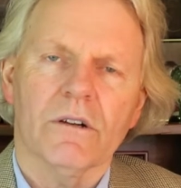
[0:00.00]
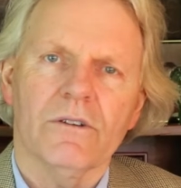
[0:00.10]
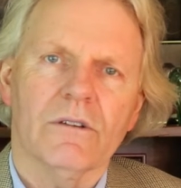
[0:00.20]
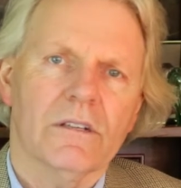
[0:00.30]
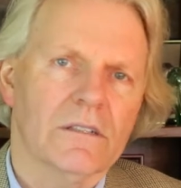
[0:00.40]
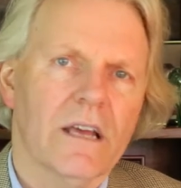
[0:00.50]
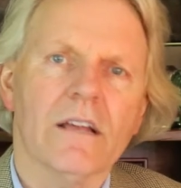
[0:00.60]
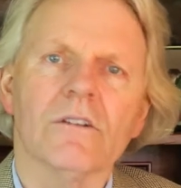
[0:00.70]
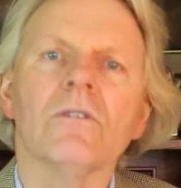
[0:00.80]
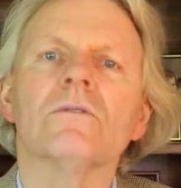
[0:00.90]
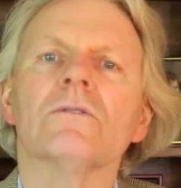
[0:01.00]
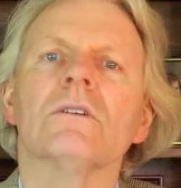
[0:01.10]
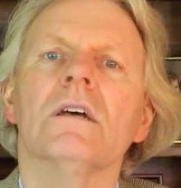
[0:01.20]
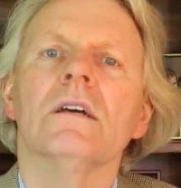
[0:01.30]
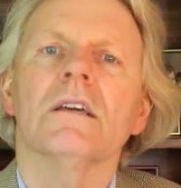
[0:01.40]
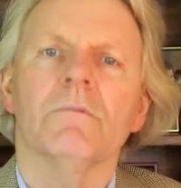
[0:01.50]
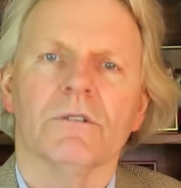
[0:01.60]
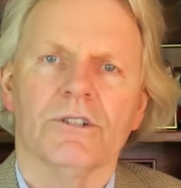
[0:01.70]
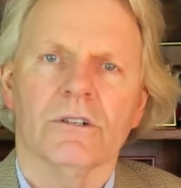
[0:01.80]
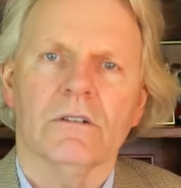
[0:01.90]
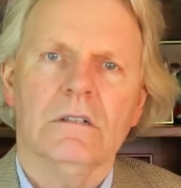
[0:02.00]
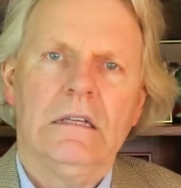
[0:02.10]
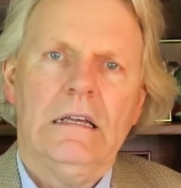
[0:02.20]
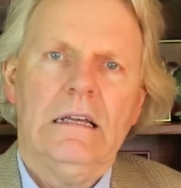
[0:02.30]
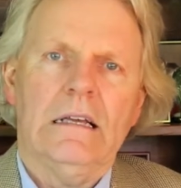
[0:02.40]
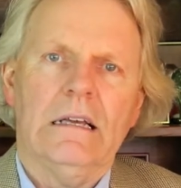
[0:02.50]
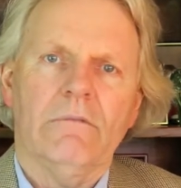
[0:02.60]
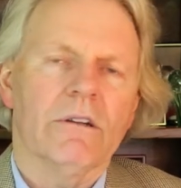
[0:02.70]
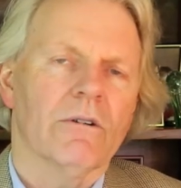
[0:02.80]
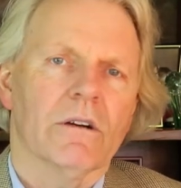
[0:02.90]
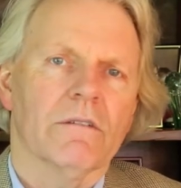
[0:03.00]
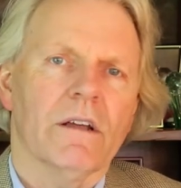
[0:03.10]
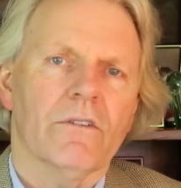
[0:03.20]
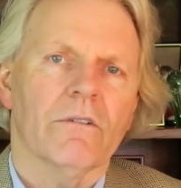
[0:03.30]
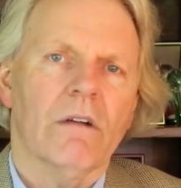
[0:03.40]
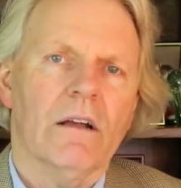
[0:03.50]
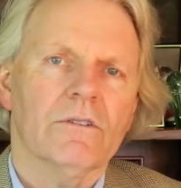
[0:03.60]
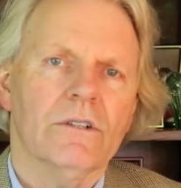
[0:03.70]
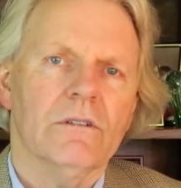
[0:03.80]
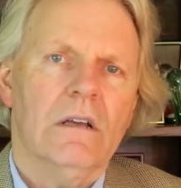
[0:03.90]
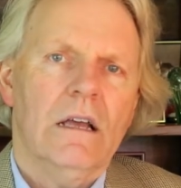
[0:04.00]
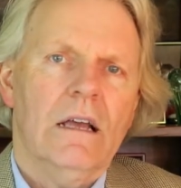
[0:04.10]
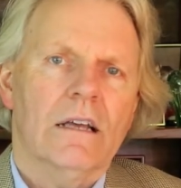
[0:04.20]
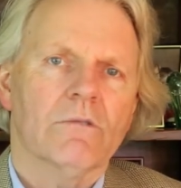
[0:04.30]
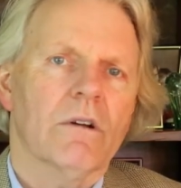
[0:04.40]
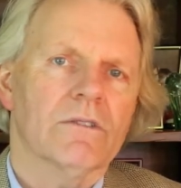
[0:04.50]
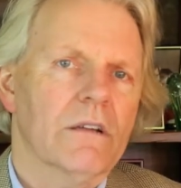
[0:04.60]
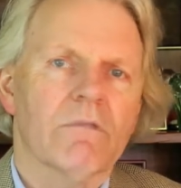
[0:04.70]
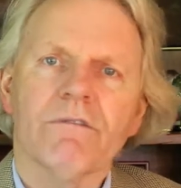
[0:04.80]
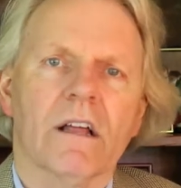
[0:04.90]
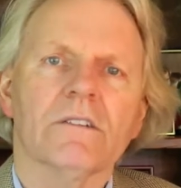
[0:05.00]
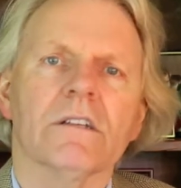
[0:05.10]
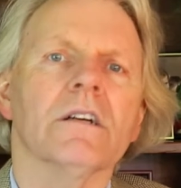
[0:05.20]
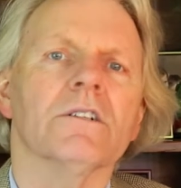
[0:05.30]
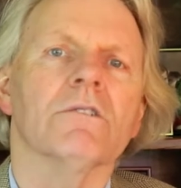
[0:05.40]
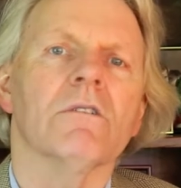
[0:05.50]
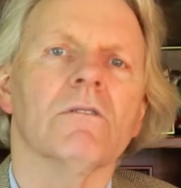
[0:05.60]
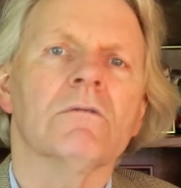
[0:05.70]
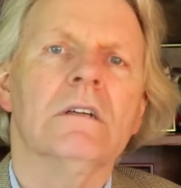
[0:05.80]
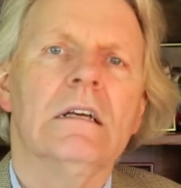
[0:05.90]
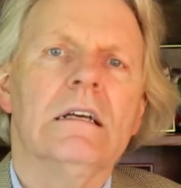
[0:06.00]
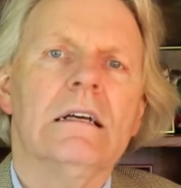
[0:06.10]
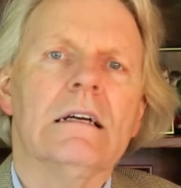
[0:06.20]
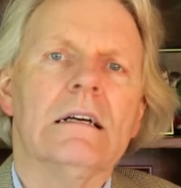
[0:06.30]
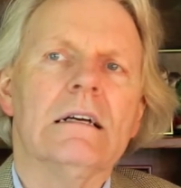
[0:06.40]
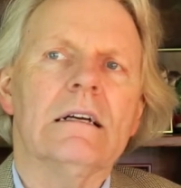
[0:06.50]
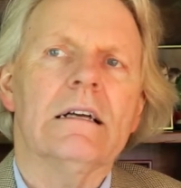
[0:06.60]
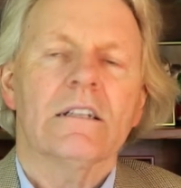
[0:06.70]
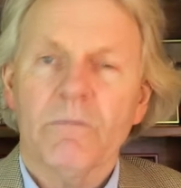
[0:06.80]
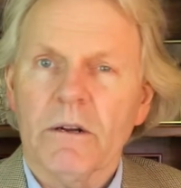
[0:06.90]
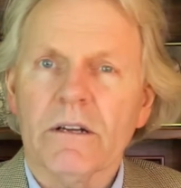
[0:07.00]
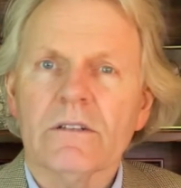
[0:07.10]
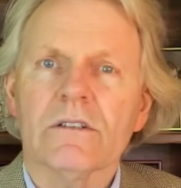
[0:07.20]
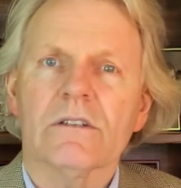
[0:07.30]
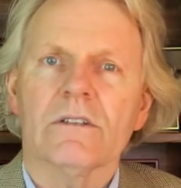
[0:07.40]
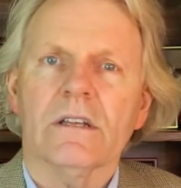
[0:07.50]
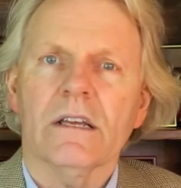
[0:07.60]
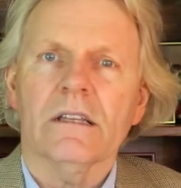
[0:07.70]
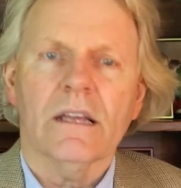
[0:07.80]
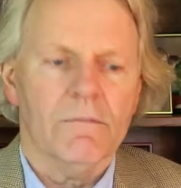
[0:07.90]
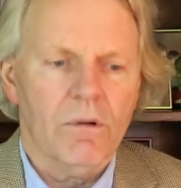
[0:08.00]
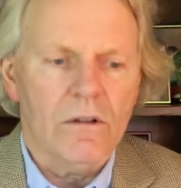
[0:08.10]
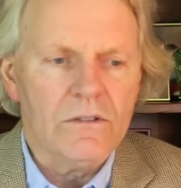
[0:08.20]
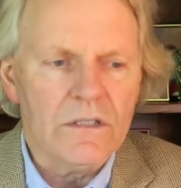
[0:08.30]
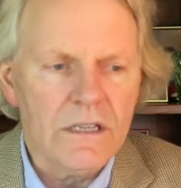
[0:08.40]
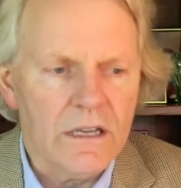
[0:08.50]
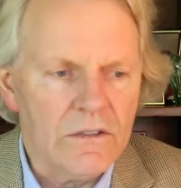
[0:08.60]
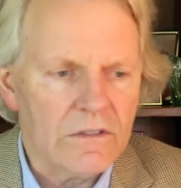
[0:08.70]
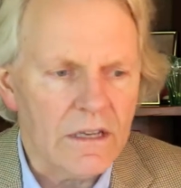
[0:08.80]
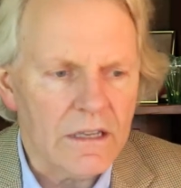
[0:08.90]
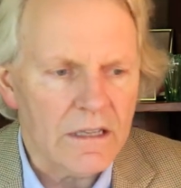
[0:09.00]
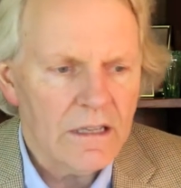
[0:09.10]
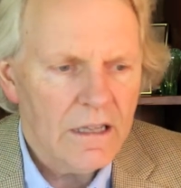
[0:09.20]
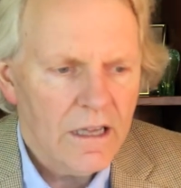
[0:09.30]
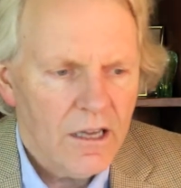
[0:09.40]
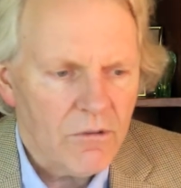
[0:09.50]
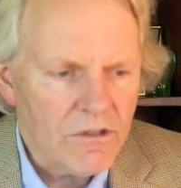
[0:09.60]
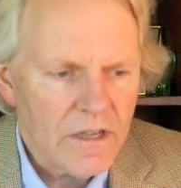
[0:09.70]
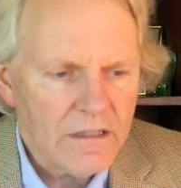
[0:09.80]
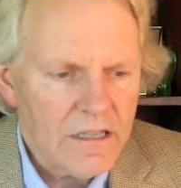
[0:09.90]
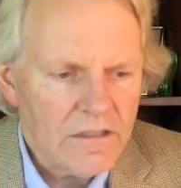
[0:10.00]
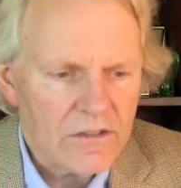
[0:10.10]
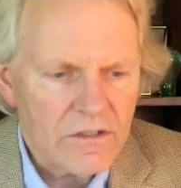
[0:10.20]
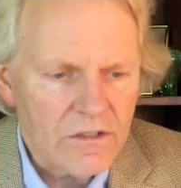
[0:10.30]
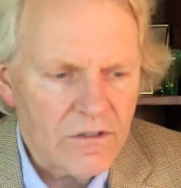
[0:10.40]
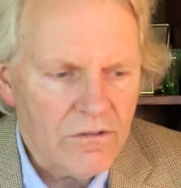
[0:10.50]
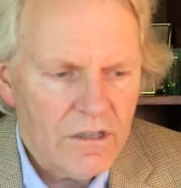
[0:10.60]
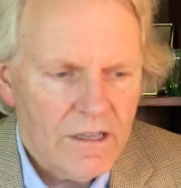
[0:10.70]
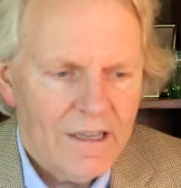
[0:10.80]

where you can take notes, keep a journal, and record events around you, as well as then reflecting on your own experiences in that policy case study, which then leads us to